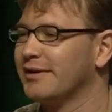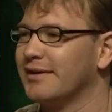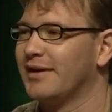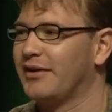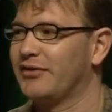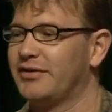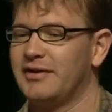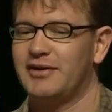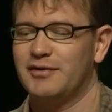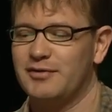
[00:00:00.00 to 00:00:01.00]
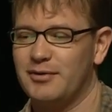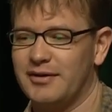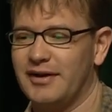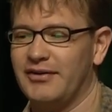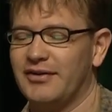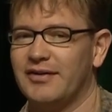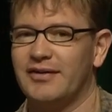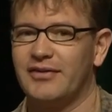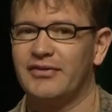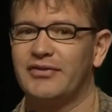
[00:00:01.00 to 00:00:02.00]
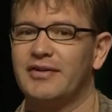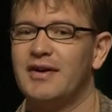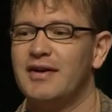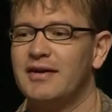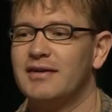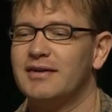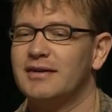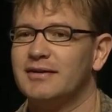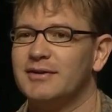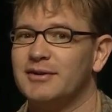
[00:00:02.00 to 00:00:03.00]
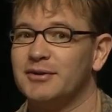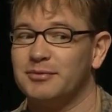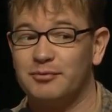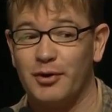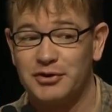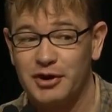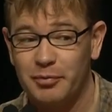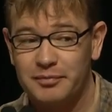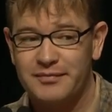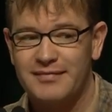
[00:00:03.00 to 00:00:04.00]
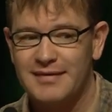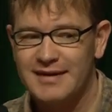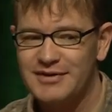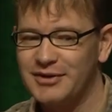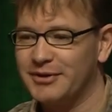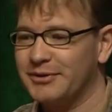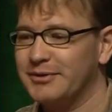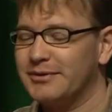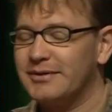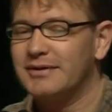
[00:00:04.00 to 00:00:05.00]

and thanks, Nico, for organizing this workshop. So,